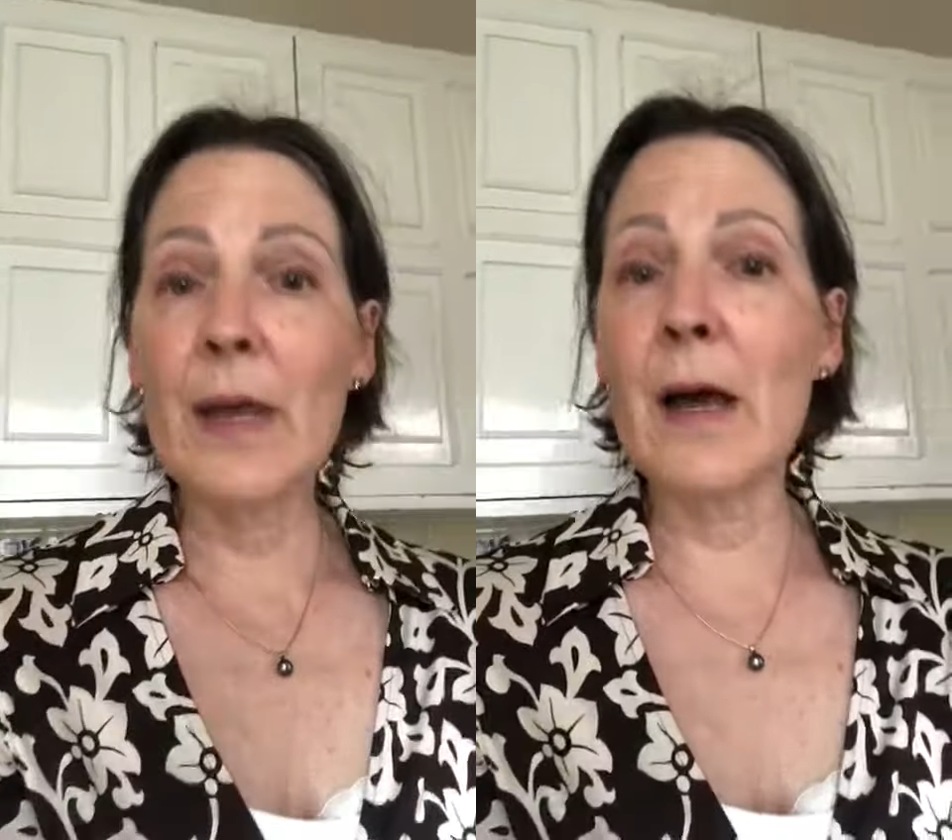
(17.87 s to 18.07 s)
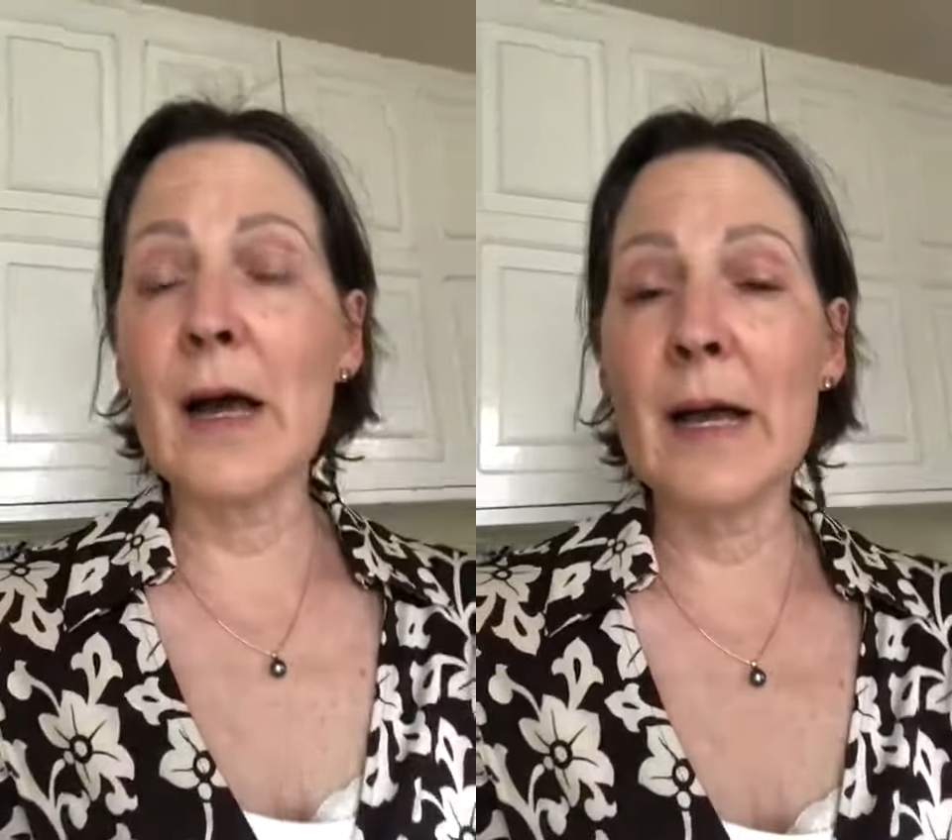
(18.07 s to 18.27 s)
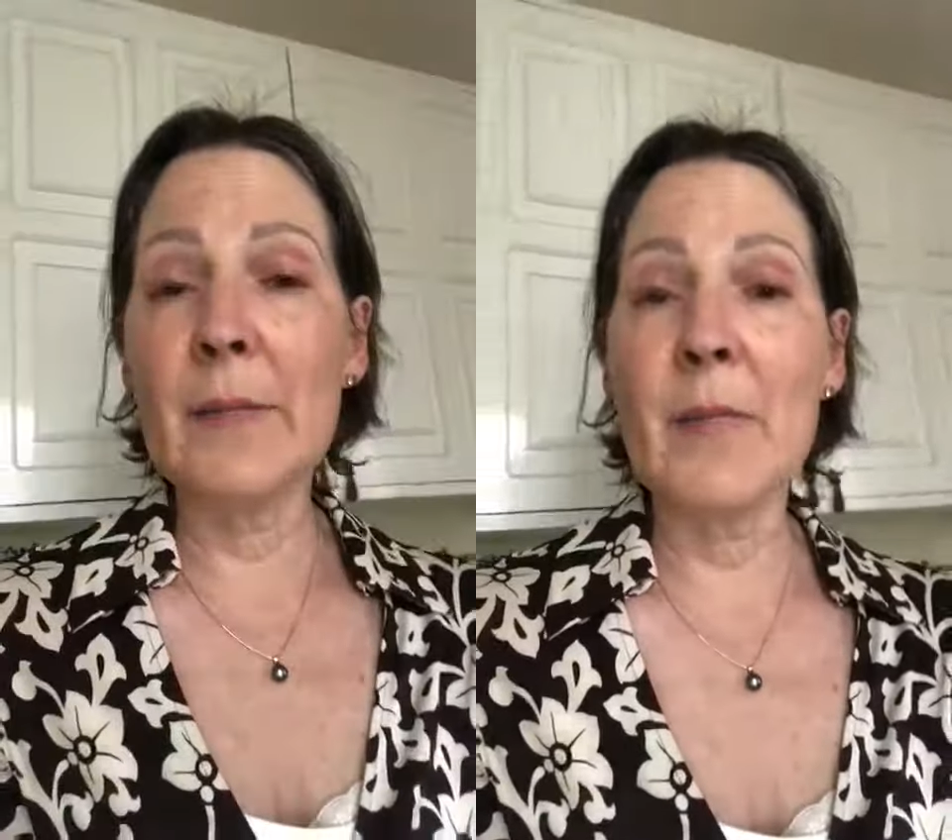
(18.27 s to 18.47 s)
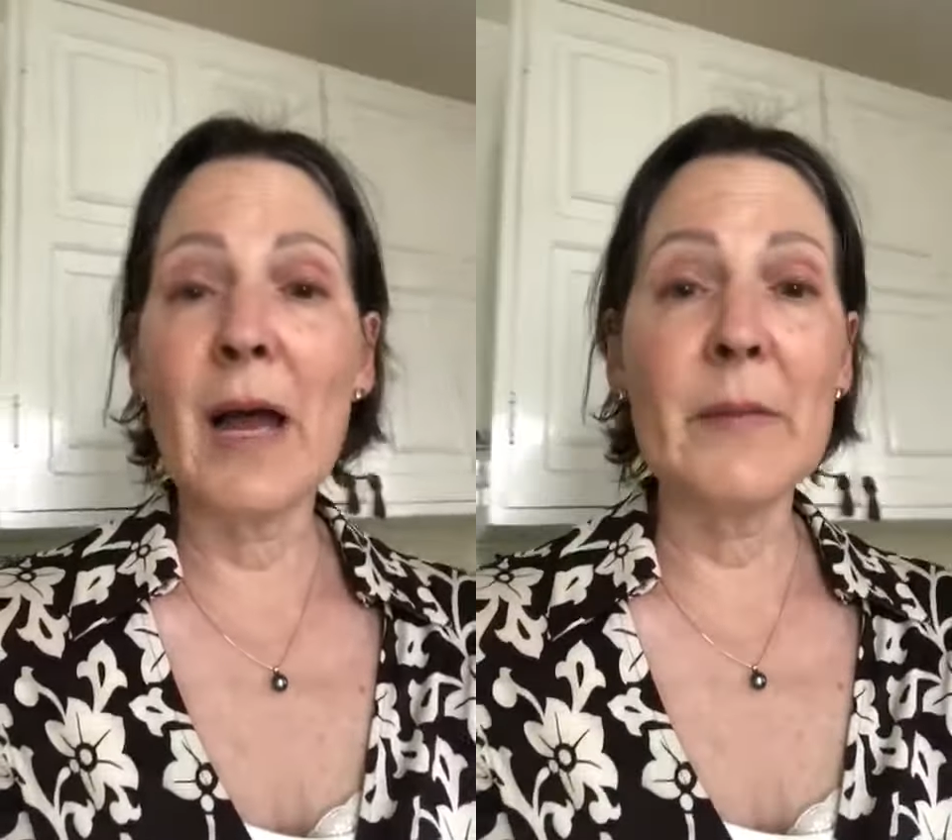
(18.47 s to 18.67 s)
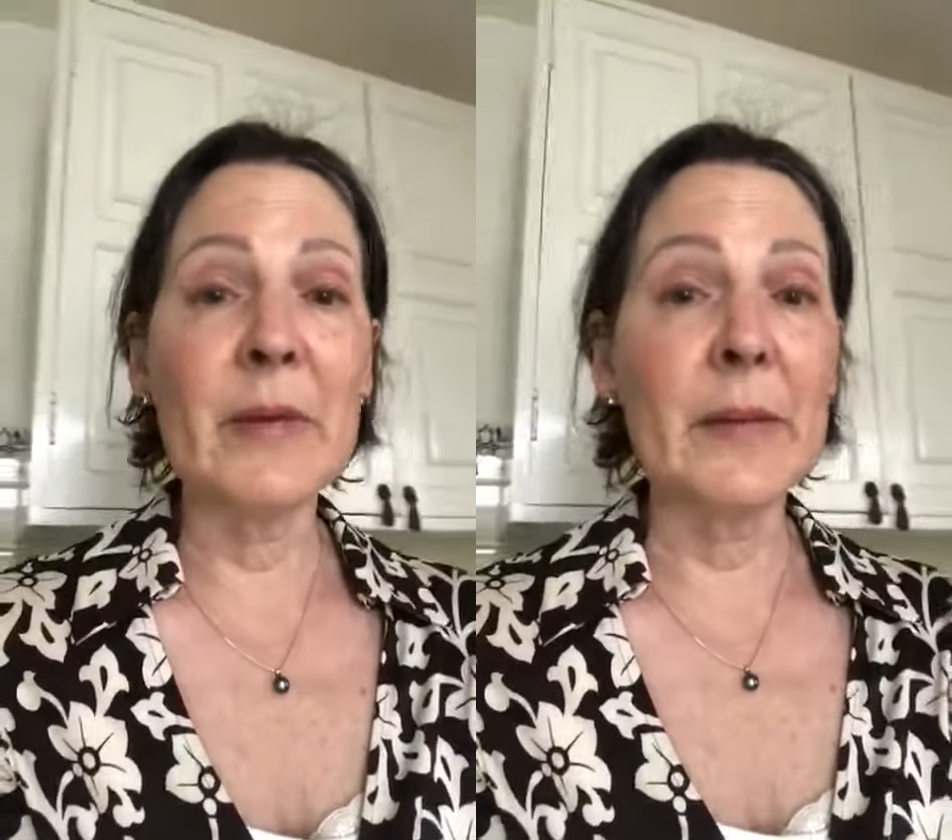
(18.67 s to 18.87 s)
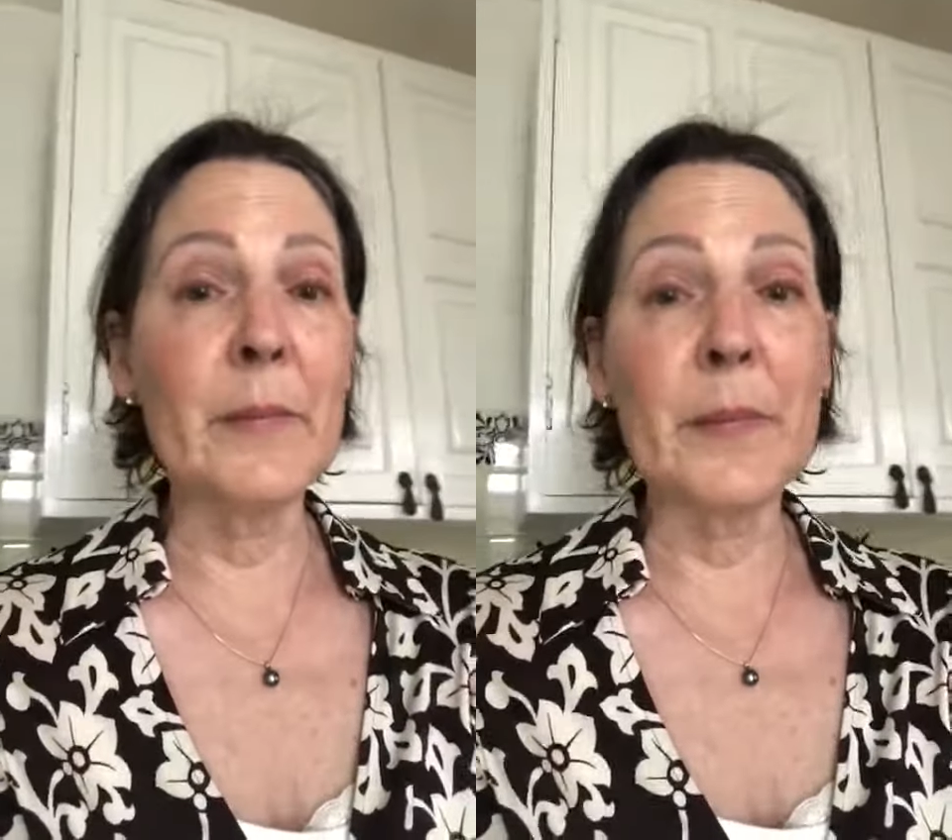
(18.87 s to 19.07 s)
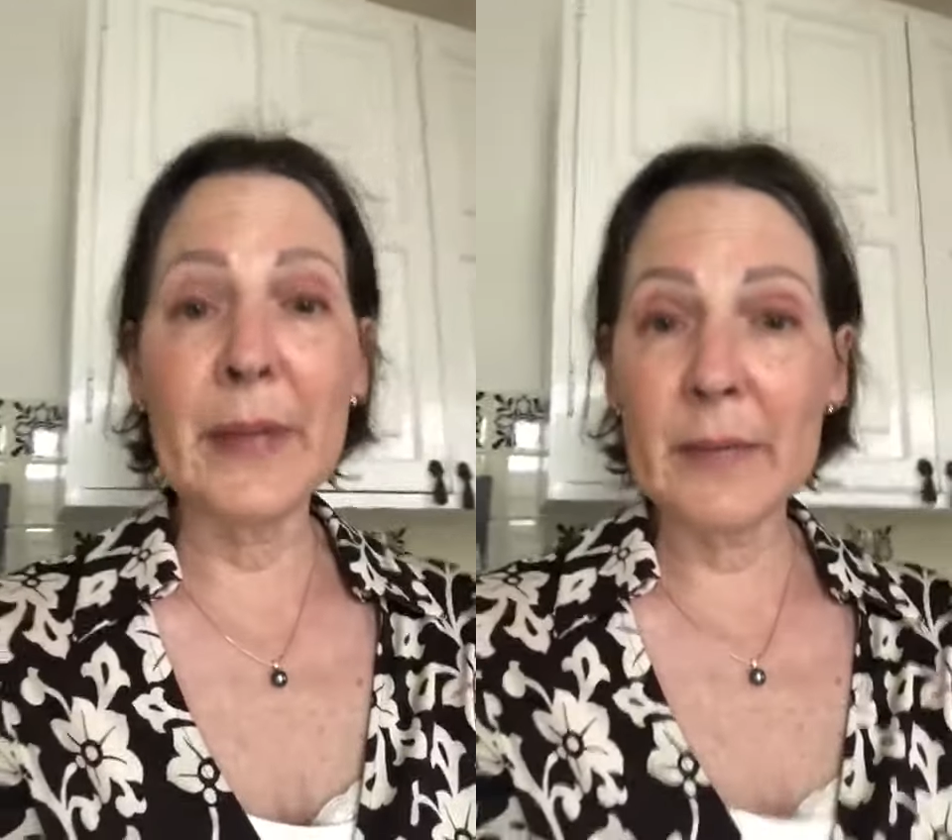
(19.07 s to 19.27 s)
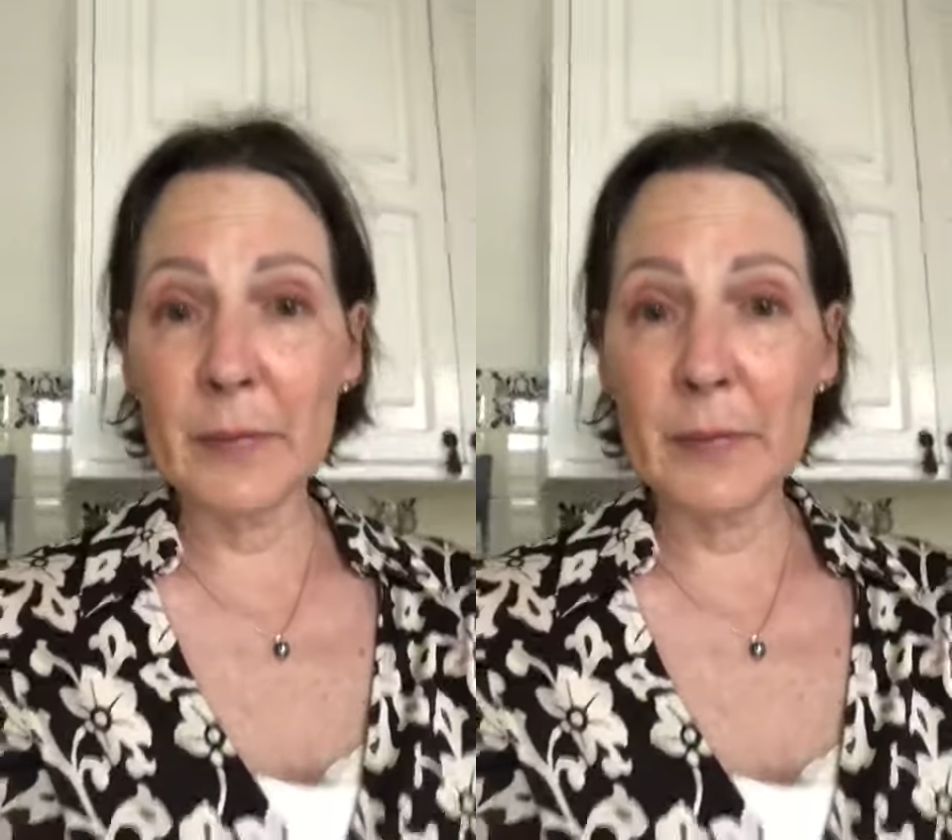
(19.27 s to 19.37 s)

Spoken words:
I'm a big